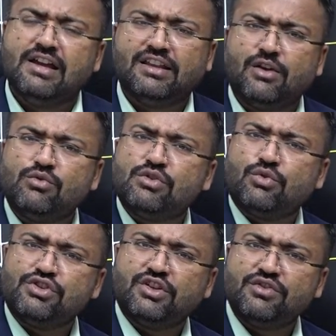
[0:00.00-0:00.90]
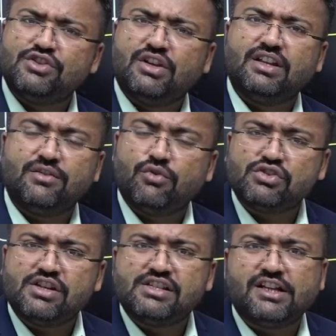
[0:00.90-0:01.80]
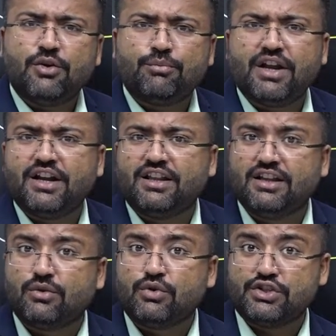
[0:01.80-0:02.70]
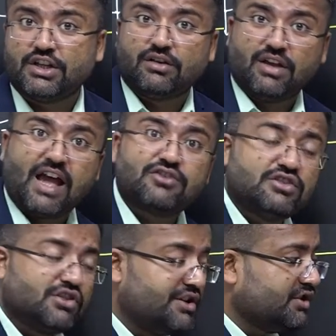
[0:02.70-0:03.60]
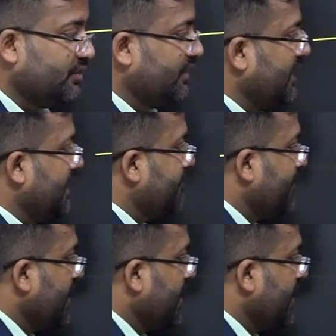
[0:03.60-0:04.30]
That was a question that was the result you obtained in the question, actual solution over there.